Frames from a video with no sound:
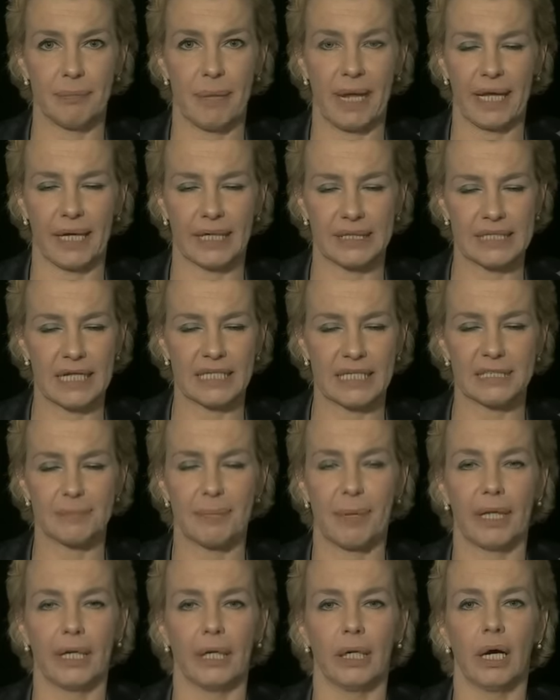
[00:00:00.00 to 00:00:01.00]

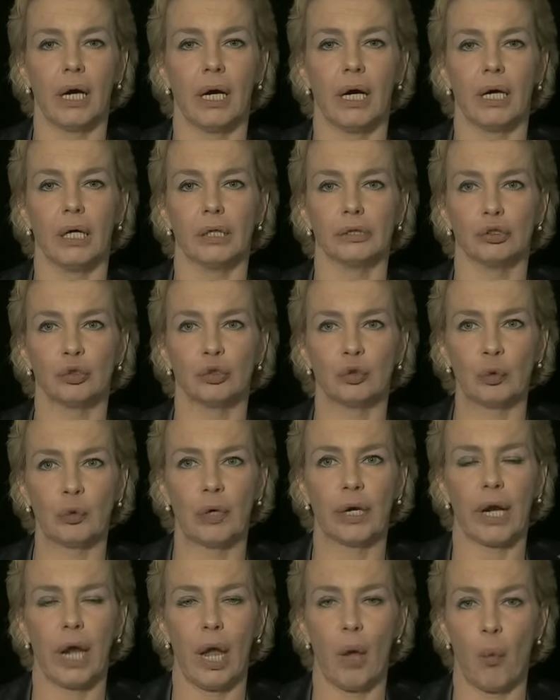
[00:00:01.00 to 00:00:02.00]
ex-husband
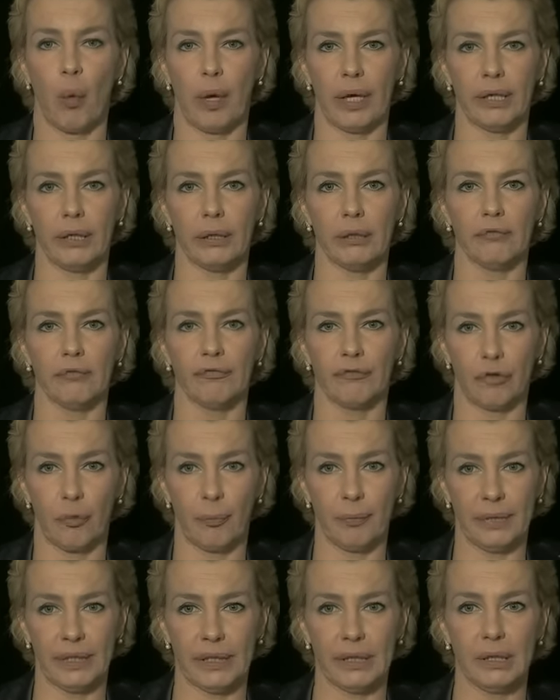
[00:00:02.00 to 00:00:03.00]
took her away
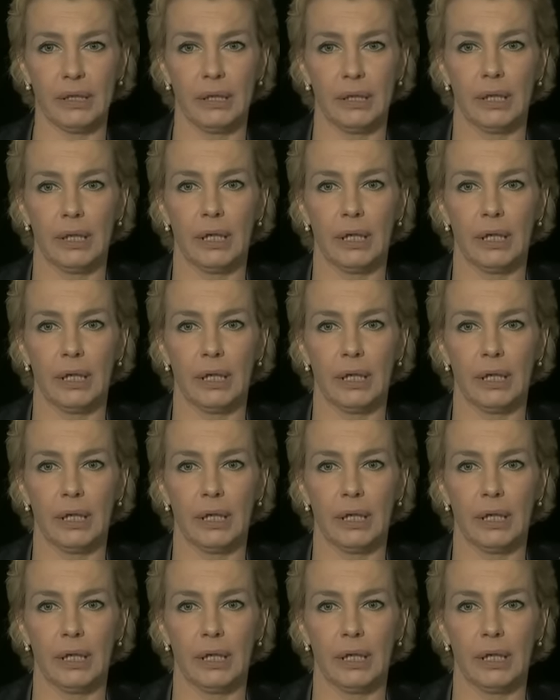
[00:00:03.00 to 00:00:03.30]
from me